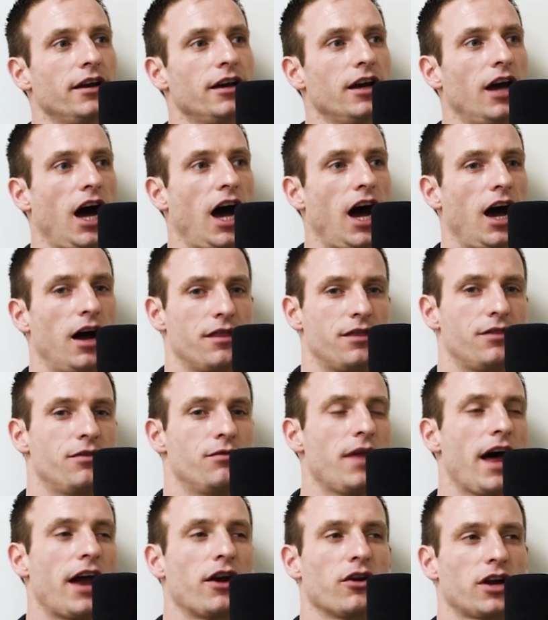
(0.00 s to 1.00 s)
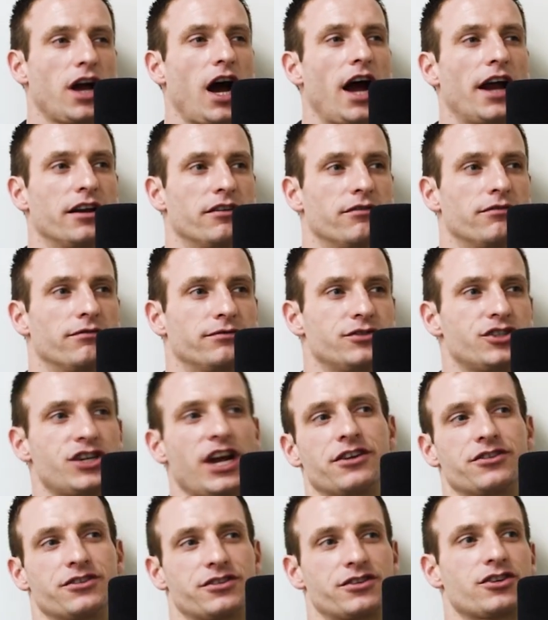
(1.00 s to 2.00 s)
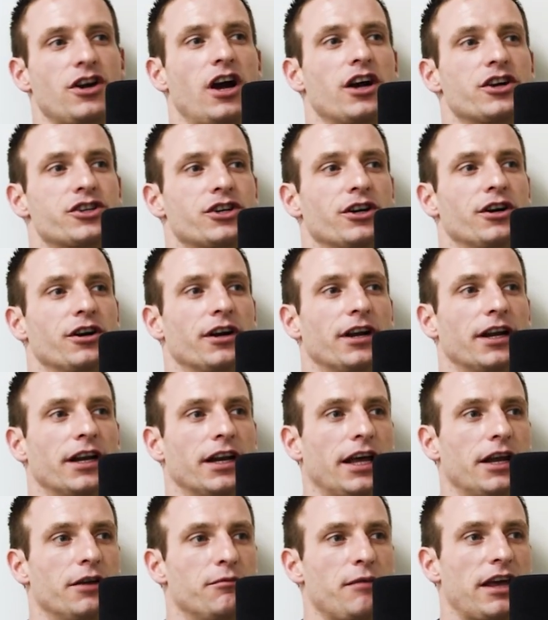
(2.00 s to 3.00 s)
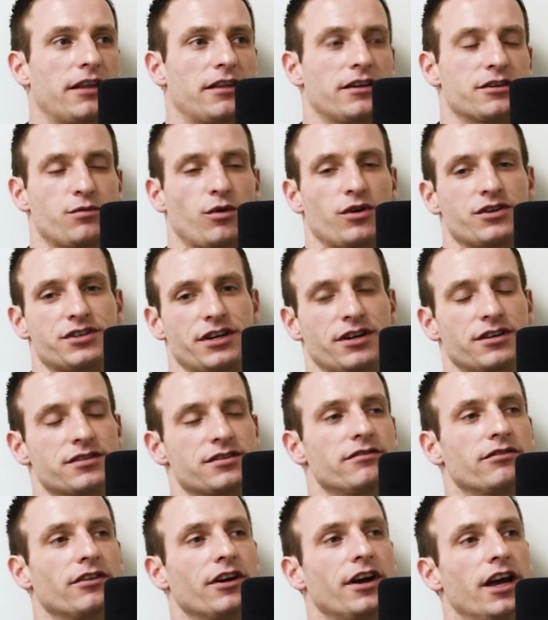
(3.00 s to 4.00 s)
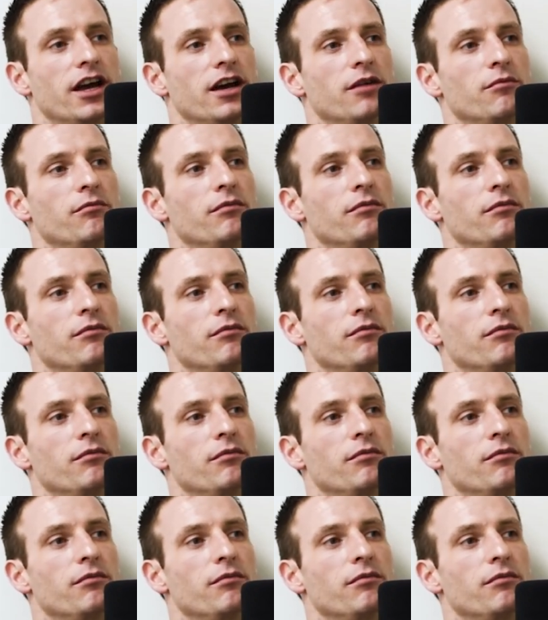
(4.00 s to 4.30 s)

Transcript: Uh, mm. That'll kind of change the structure and, and make things more seriously for him.